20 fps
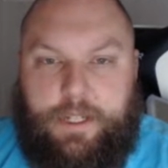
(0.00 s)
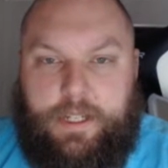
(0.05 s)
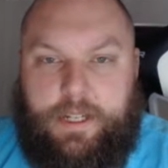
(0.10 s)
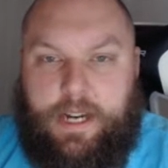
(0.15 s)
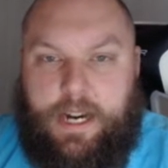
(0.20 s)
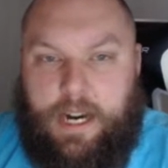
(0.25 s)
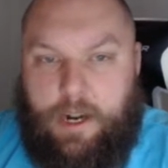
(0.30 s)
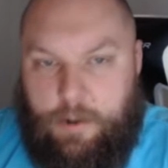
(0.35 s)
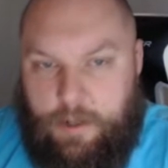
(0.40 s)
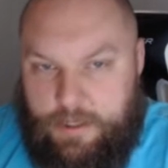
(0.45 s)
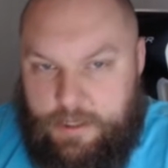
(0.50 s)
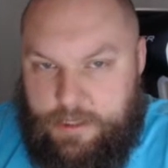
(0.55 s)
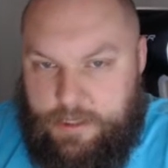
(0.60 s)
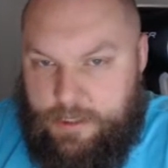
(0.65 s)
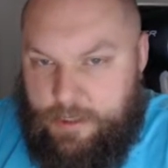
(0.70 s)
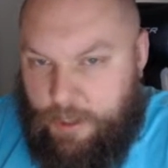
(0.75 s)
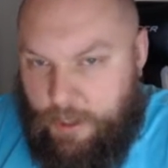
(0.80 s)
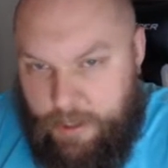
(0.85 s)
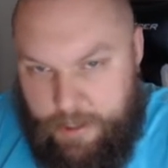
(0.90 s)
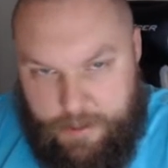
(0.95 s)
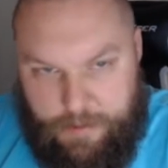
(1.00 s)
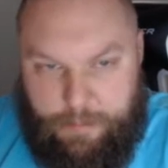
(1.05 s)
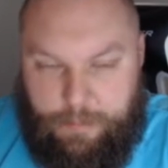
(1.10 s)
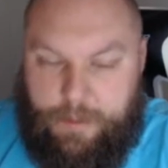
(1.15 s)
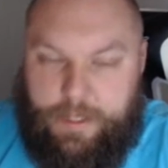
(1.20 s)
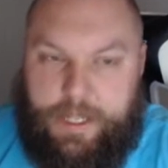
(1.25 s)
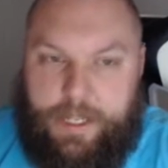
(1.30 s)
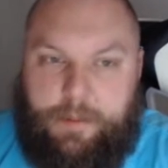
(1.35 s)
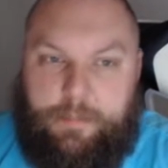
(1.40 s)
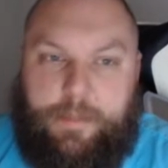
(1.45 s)
how I started
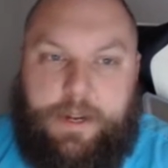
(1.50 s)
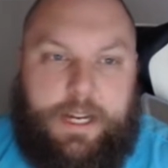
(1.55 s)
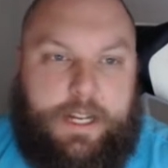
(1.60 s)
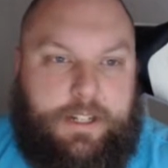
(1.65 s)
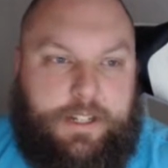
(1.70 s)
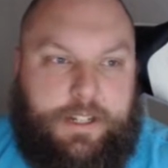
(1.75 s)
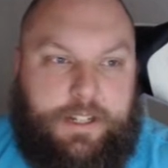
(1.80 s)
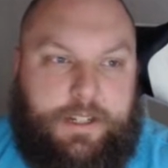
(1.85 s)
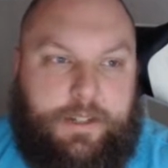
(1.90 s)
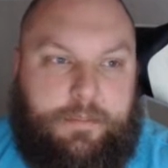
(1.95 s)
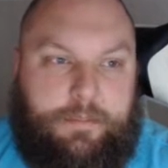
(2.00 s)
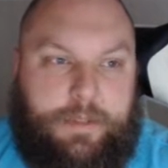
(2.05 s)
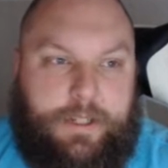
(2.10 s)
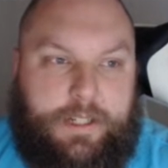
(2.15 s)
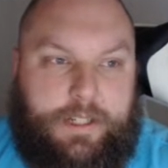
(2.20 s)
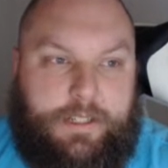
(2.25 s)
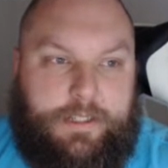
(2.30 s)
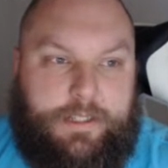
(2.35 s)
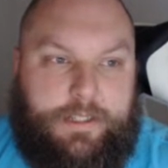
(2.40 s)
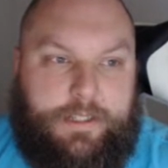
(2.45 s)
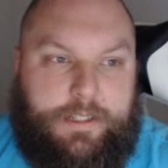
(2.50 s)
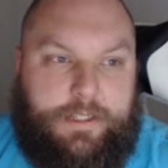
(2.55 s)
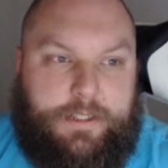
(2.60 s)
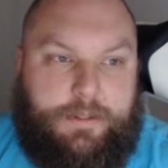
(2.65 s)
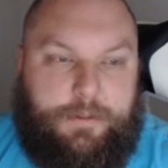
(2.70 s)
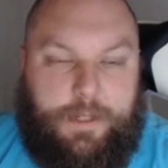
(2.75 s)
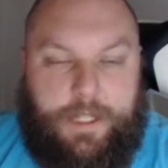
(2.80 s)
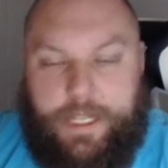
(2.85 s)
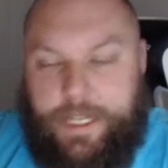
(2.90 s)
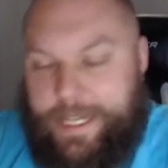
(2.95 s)
playing Magic, because it's
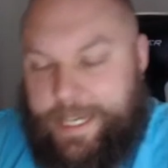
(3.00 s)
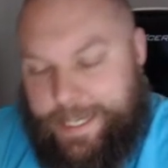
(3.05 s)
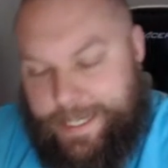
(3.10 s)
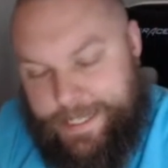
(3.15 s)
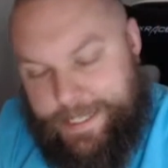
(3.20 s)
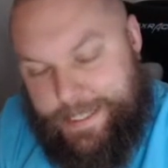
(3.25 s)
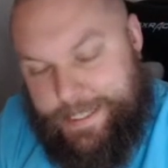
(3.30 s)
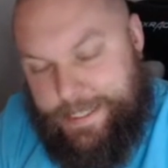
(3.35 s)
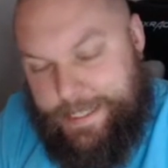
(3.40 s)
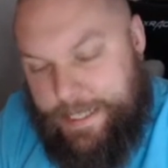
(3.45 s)
related.